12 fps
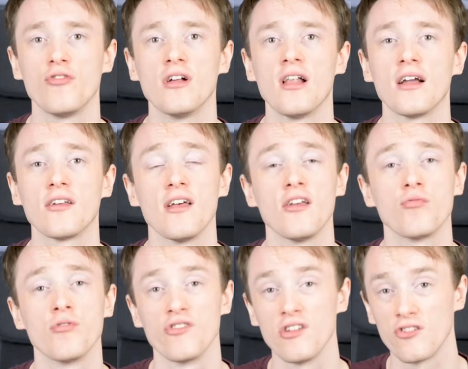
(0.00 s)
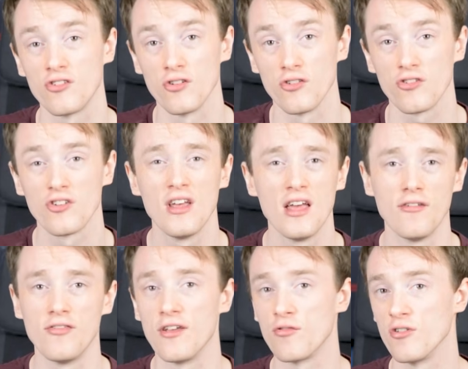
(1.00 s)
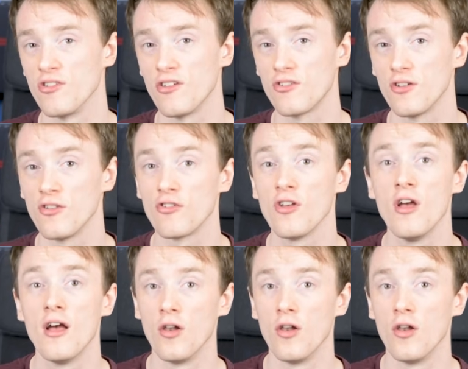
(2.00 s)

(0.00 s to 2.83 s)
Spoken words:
feel like there's resistance. If there's resistance,